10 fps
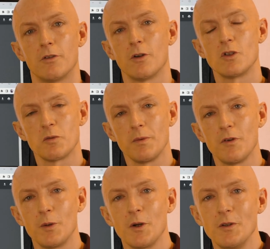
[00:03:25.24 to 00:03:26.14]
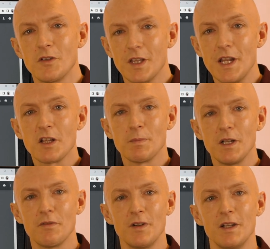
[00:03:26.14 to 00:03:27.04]
So just before we go into the next
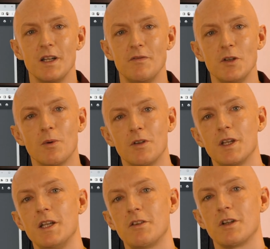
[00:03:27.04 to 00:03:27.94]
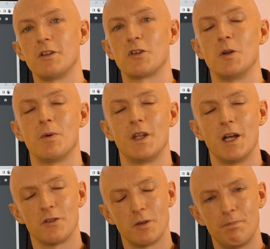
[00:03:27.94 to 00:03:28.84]
benefit, if you want the inside scoop on
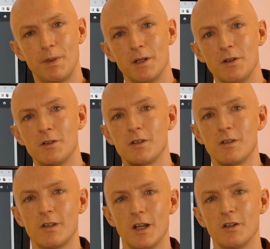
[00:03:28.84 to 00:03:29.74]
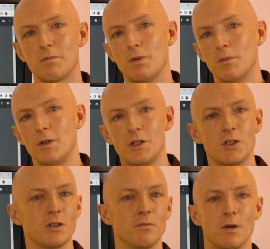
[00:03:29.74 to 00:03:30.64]
how to build, test,
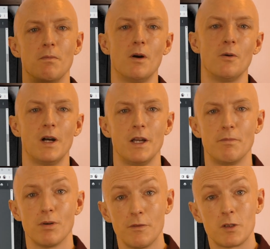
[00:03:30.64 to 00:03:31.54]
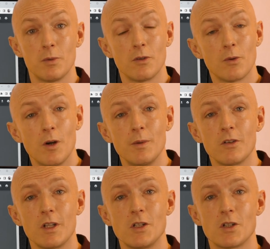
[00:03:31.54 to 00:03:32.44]
publish, and promote a profitable Chrome
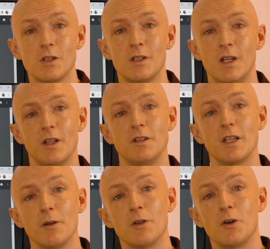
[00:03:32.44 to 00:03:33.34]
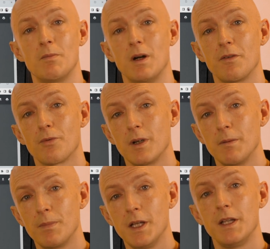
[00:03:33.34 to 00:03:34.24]
extension, then download my
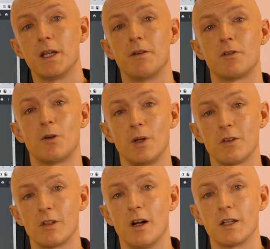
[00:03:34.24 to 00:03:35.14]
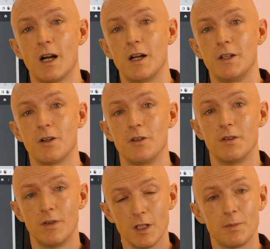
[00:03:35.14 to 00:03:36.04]
free PDF quick start guide on
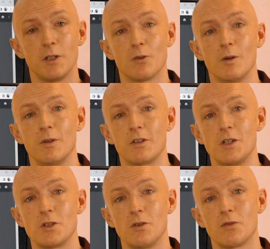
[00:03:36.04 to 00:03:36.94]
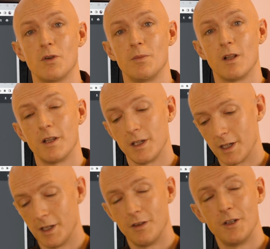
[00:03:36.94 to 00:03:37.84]
developing Chrome extensions from the link
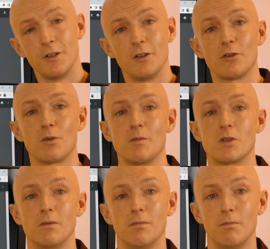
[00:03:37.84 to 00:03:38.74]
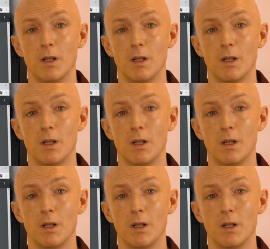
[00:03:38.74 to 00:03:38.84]
in the description